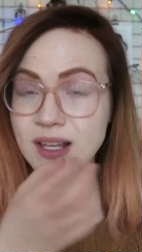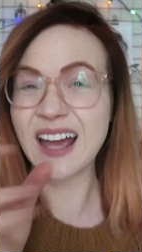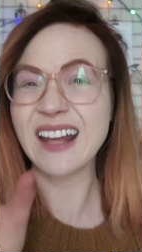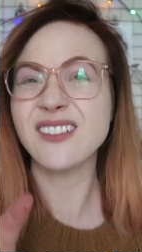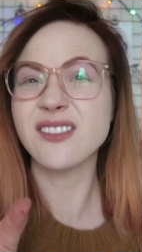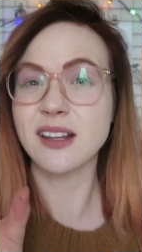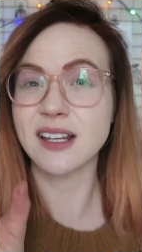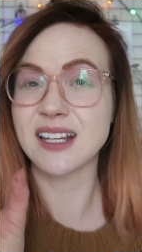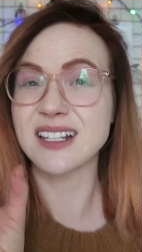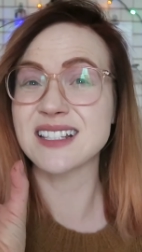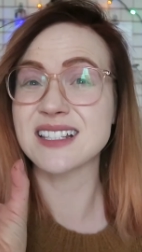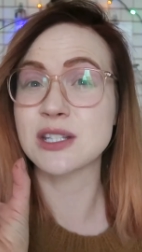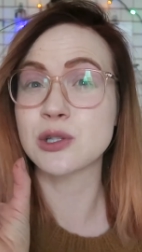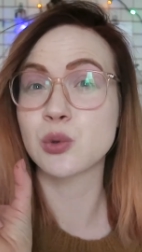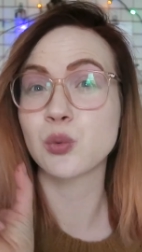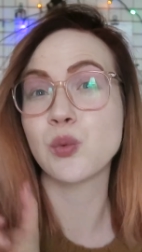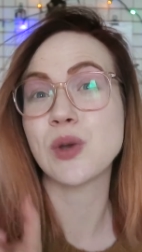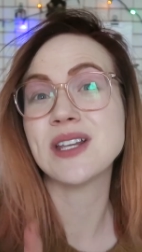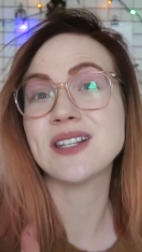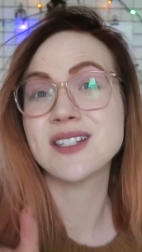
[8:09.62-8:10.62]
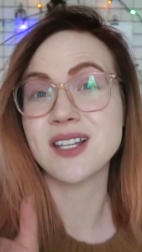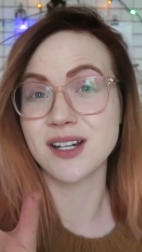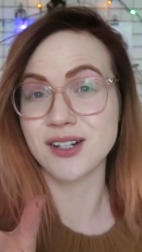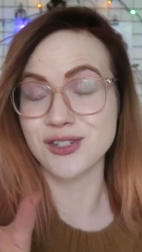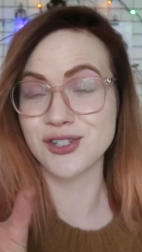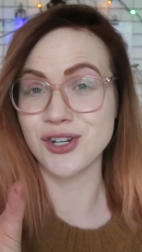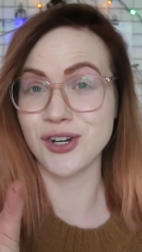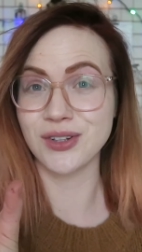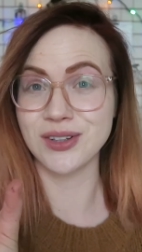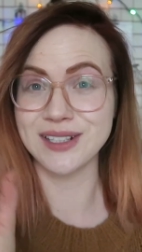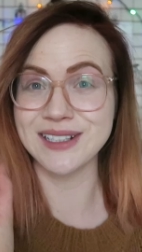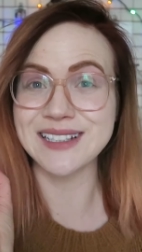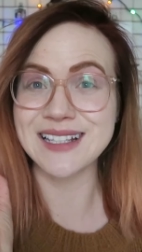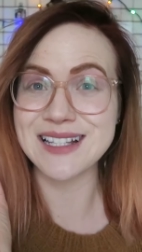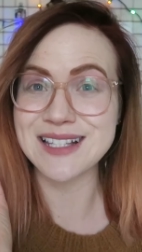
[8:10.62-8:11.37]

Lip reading: Kind of like a sweet dark chocolate.